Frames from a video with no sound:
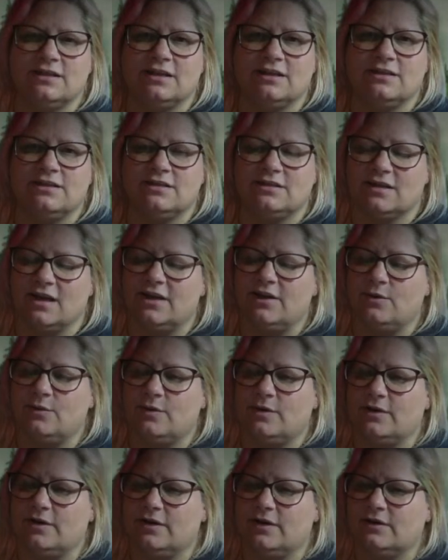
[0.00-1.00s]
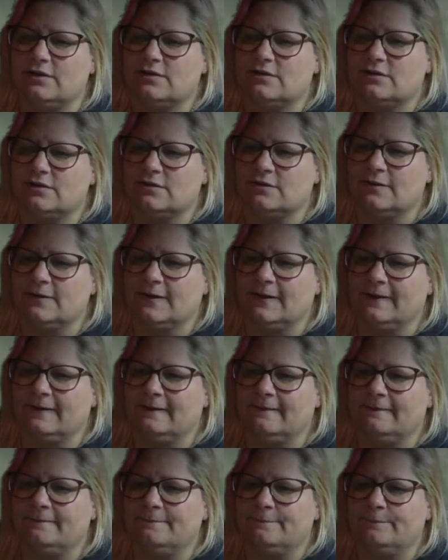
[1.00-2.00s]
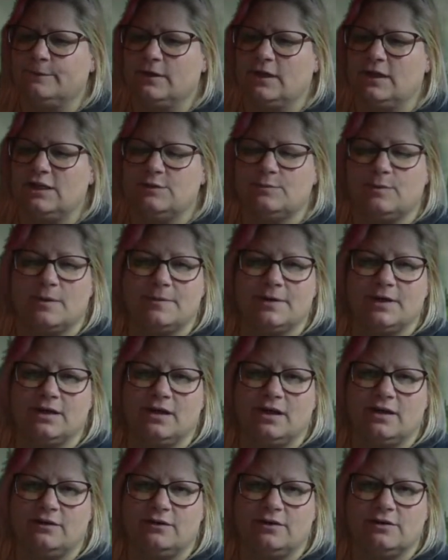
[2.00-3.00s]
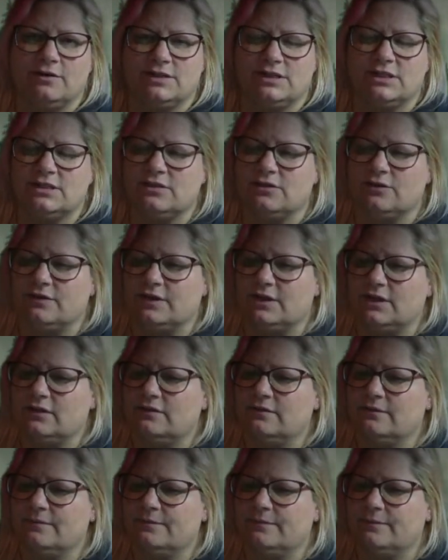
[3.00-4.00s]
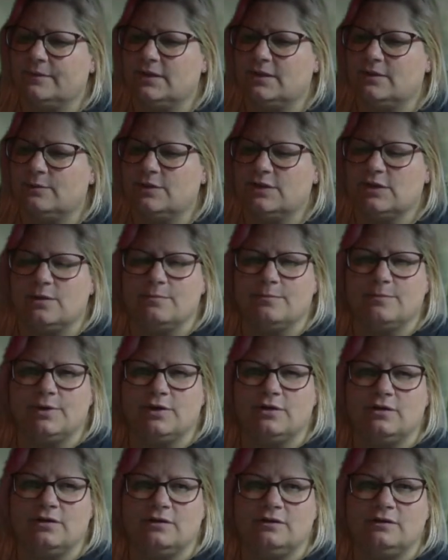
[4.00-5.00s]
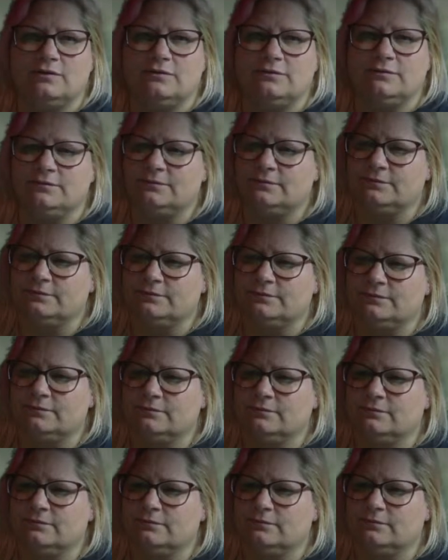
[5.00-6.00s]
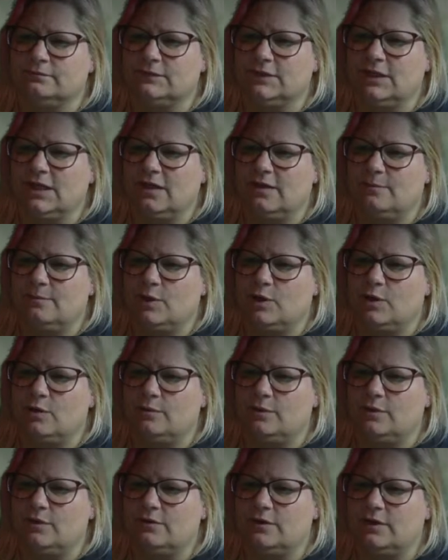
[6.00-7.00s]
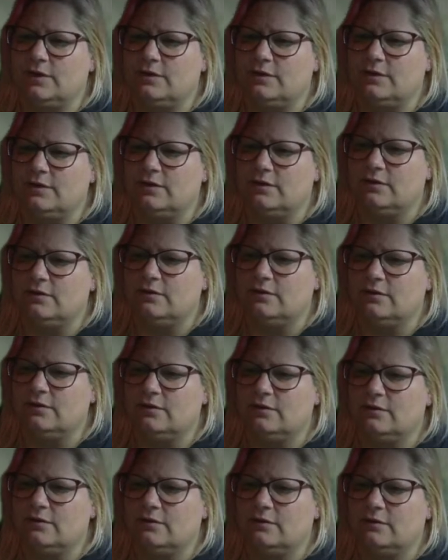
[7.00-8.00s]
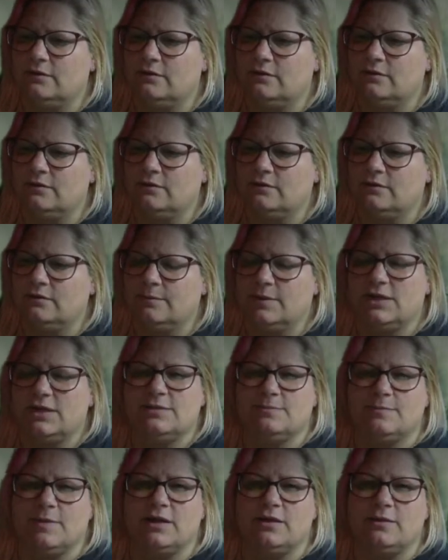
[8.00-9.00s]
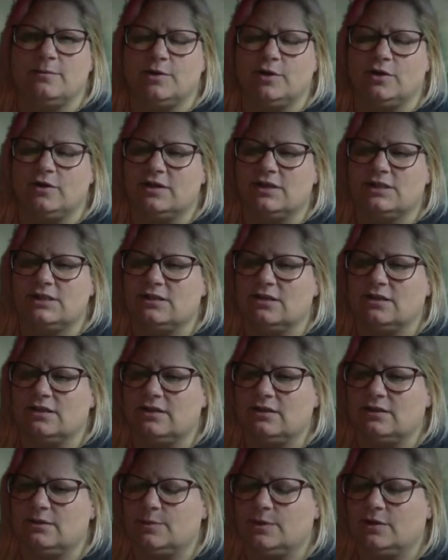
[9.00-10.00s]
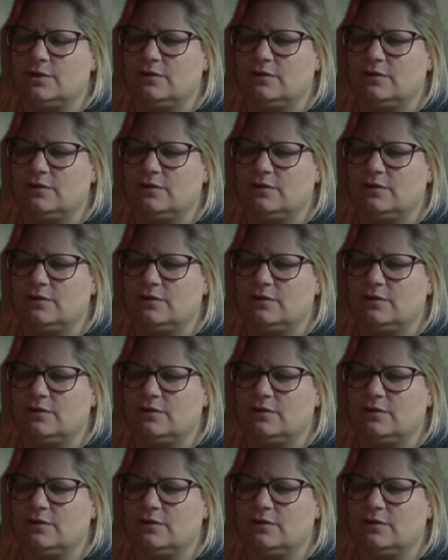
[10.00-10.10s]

I know where it is. It's probably, I don't know. Is it still there? It was on Ball, yeah, Ball Road, I think. But it's by the park. It's not in the park.